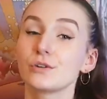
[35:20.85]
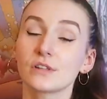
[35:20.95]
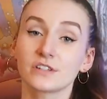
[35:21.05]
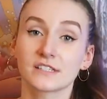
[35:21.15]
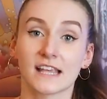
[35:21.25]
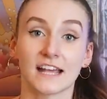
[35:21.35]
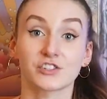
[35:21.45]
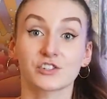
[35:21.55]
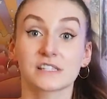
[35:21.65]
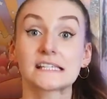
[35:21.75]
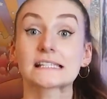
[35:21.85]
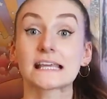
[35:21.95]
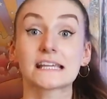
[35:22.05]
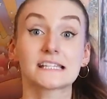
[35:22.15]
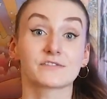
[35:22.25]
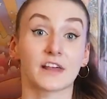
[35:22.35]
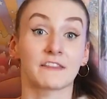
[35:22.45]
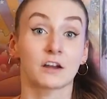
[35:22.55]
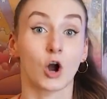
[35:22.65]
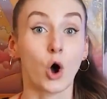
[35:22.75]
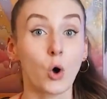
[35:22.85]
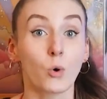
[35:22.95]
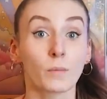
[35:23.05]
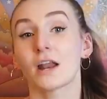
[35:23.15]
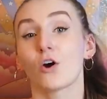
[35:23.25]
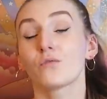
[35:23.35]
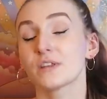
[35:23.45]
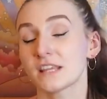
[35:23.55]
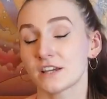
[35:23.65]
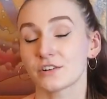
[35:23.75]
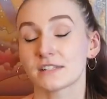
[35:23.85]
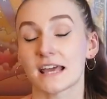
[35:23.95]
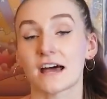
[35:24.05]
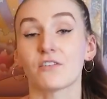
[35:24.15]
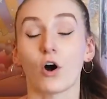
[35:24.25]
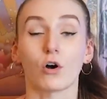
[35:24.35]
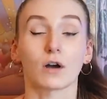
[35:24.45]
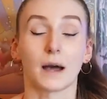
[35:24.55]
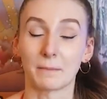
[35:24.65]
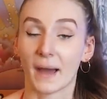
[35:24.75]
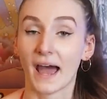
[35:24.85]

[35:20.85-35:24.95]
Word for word: the nuclear disasters, these ladies fled their home, but over the years they have all come